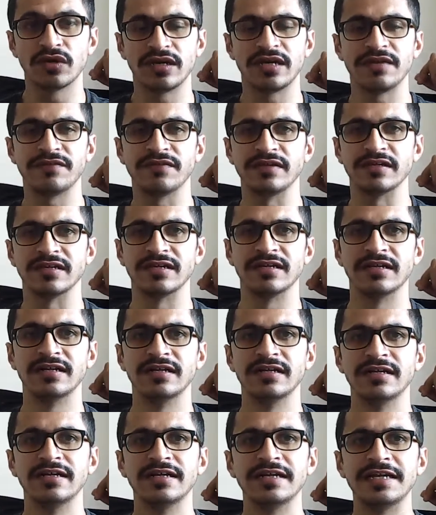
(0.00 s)
level.
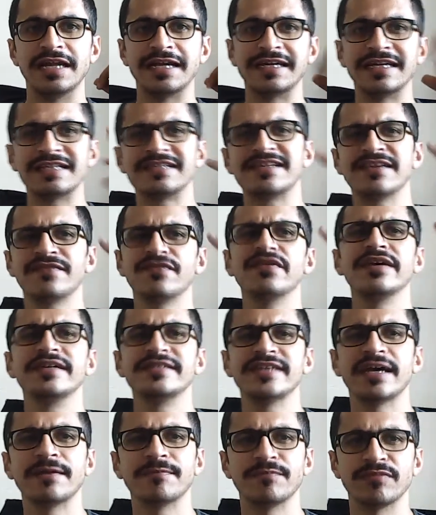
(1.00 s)
Like, let's take, for
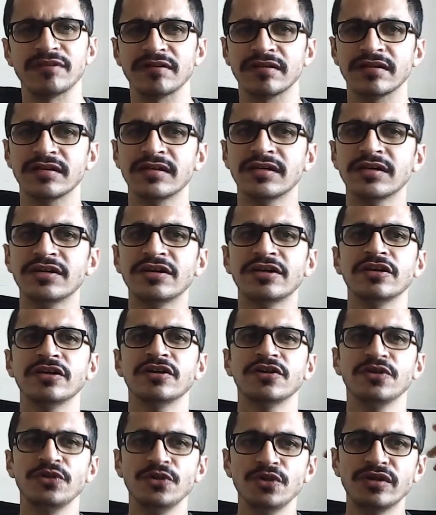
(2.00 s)
example,
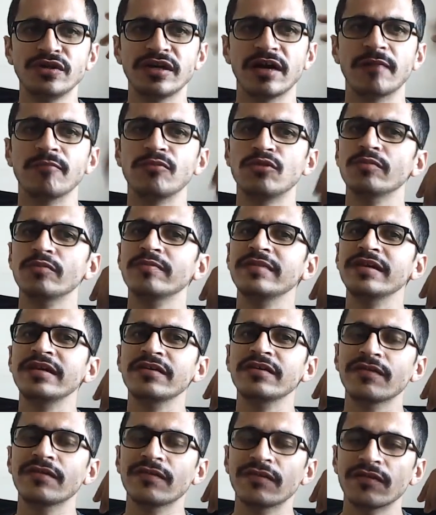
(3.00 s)
you come to
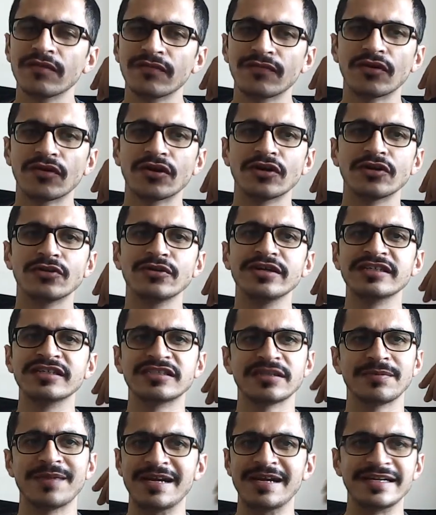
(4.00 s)
me for doing
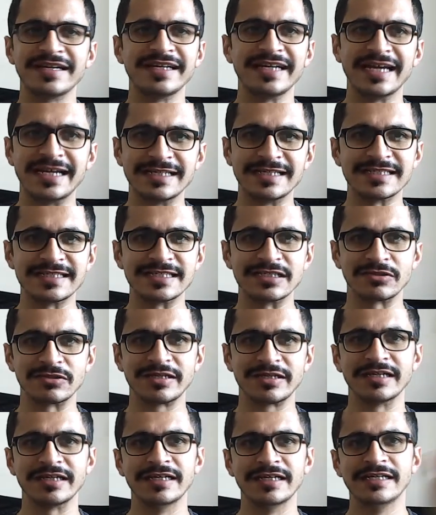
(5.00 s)
some handwriting analysis.
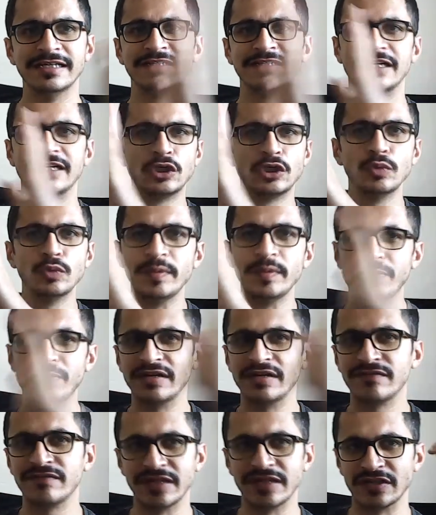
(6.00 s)
Okay, there are two people
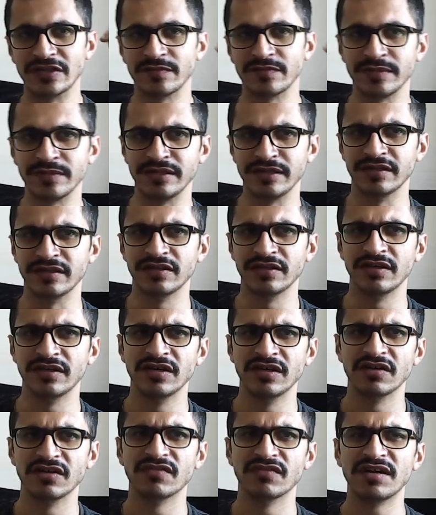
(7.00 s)
in front of me.
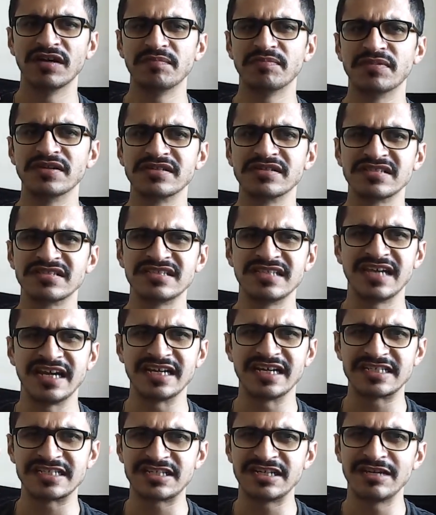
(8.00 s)
One person is
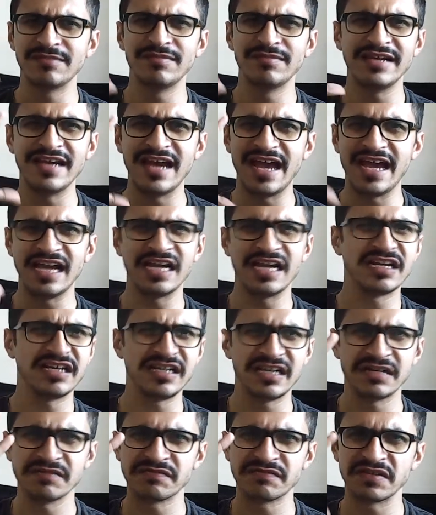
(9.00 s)
extremely
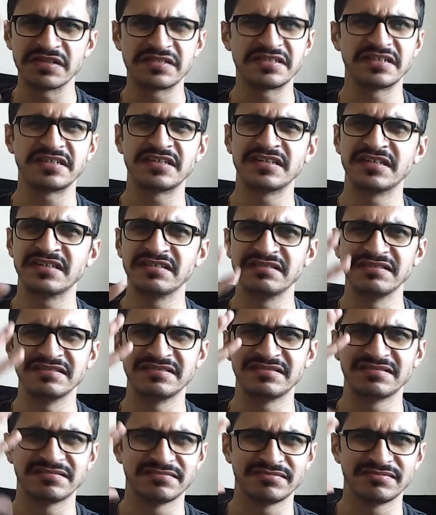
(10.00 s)
angry and frustrated. He's